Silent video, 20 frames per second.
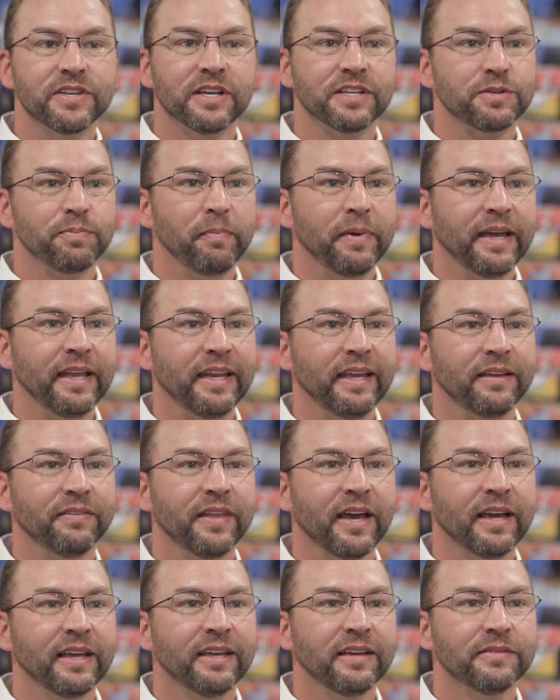us meaning.
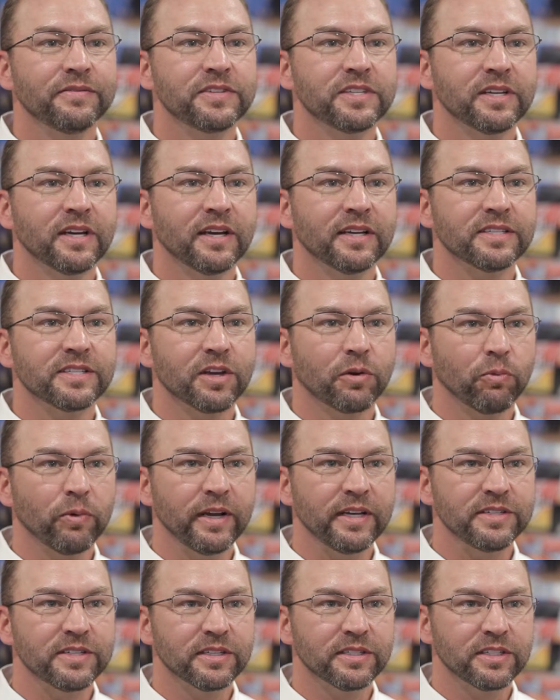That gives us a
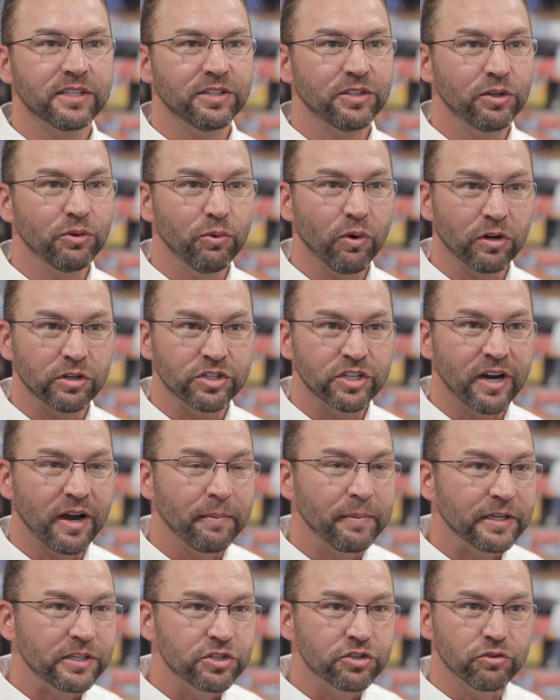reason to do our
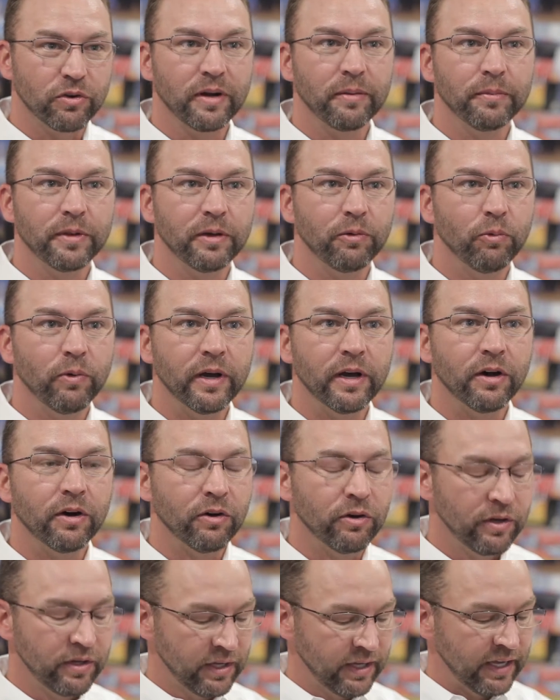job extremely well.
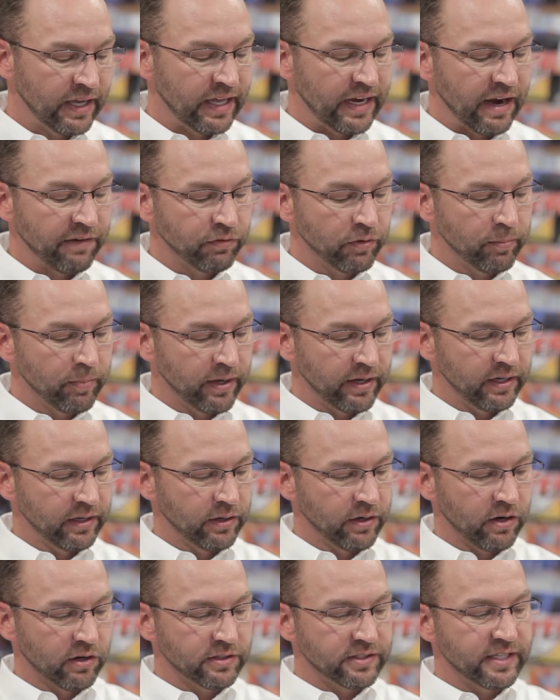And everybody
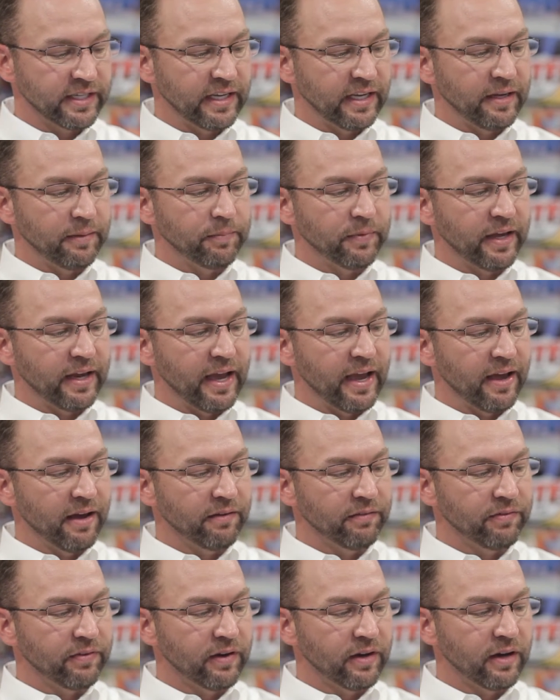on our team, they
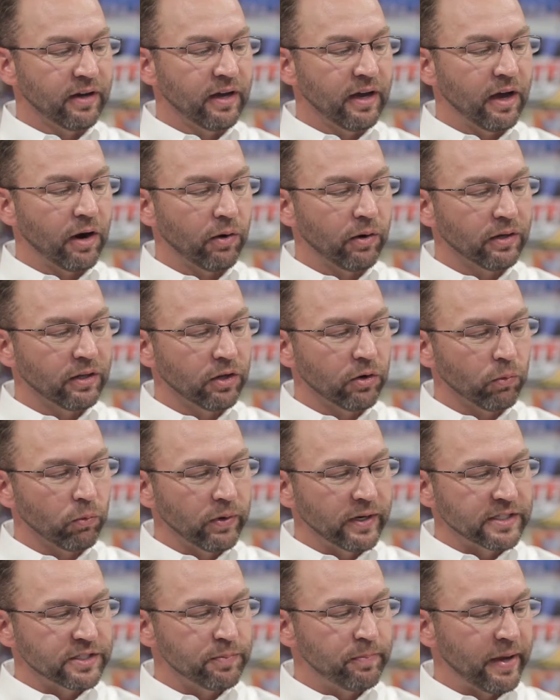have a little
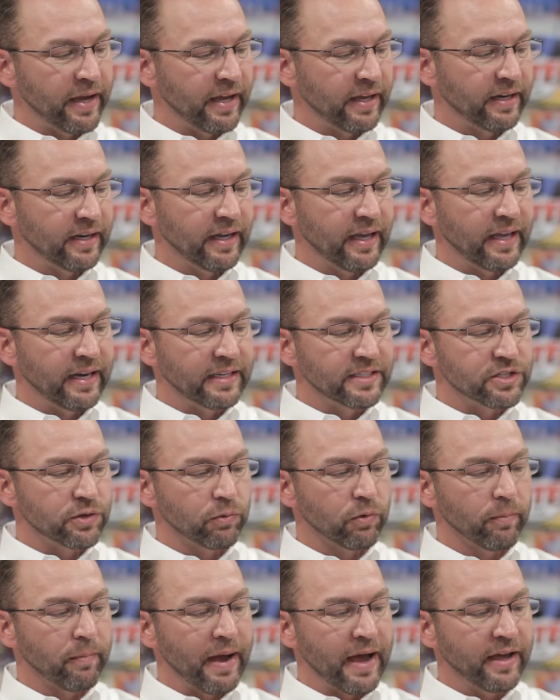wristband, and it's a
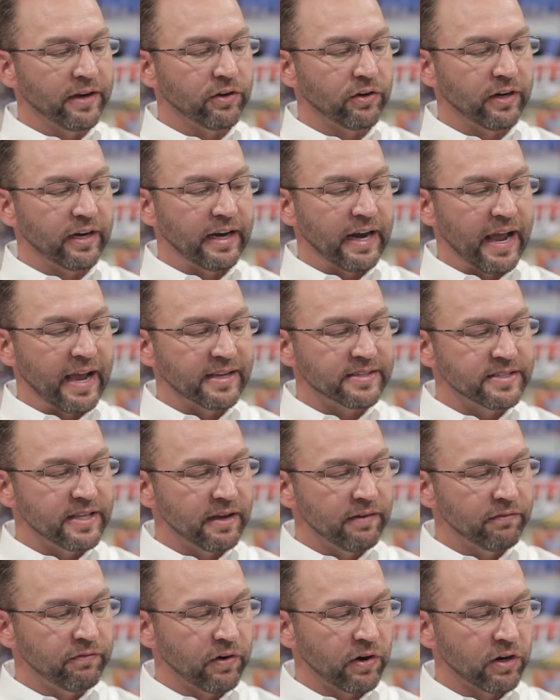reminder, and it has
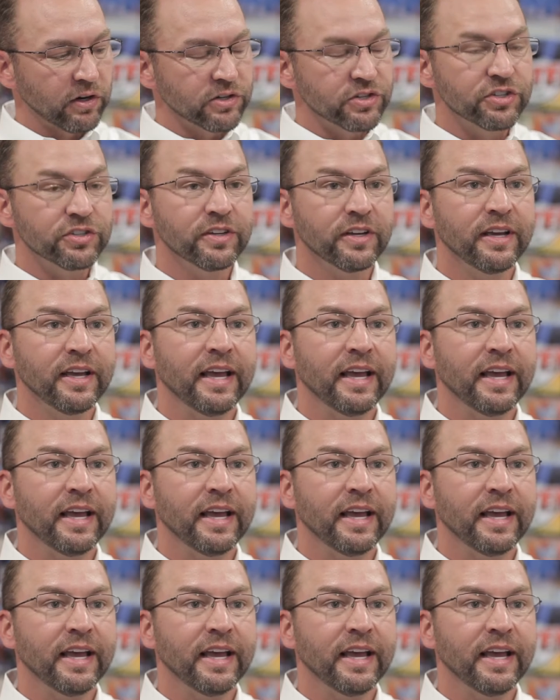that verse.